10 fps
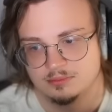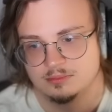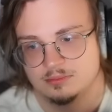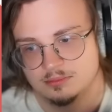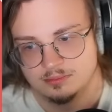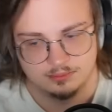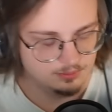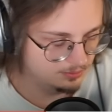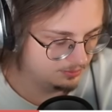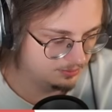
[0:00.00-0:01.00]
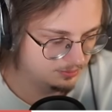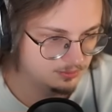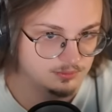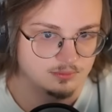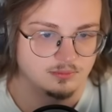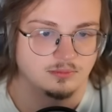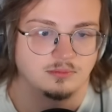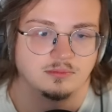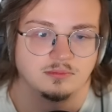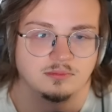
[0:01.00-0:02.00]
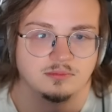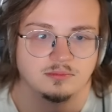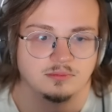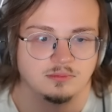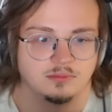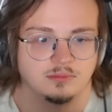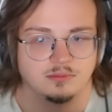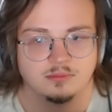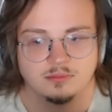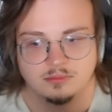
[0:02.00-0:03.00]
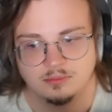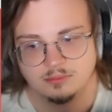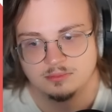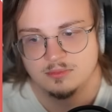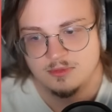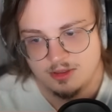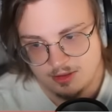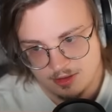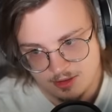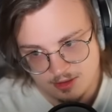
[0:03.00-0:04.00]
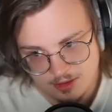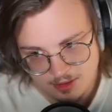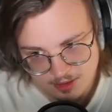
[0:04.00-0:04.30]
No one is speaking in this clip.